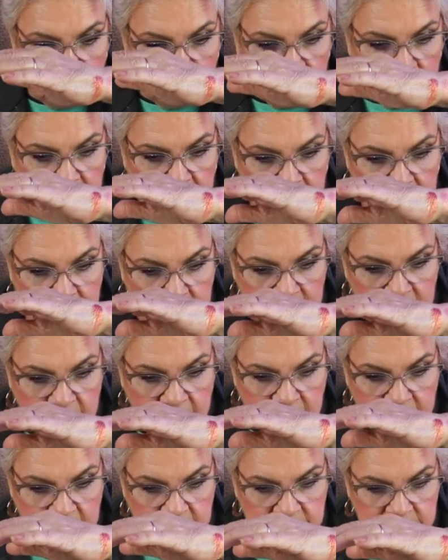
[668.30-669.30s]
and
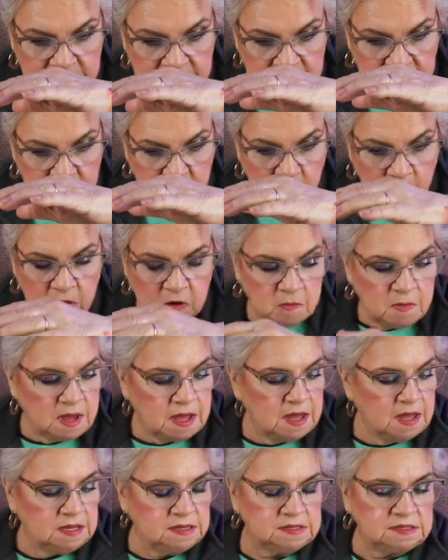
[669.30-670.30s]
some are
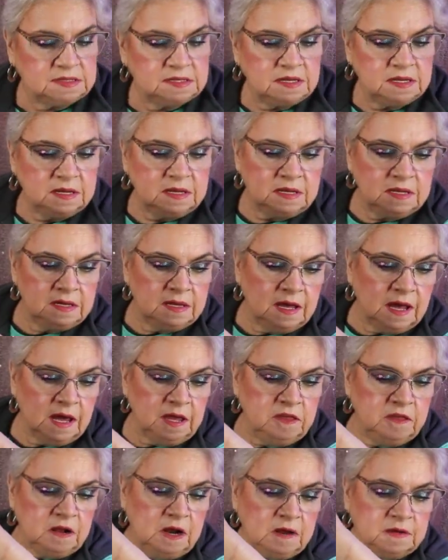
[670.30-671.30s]
mattes.
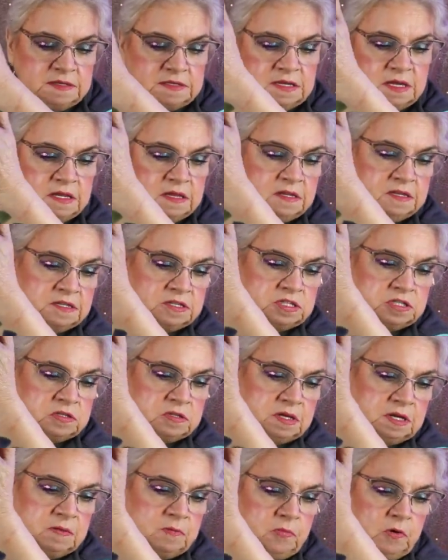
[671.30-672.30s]
I thought I was getting this
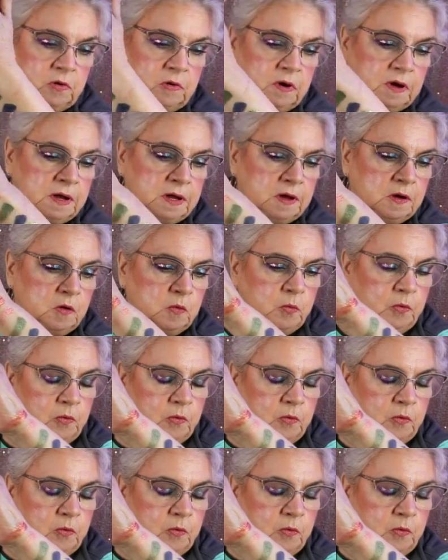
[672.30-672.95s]
straight. oh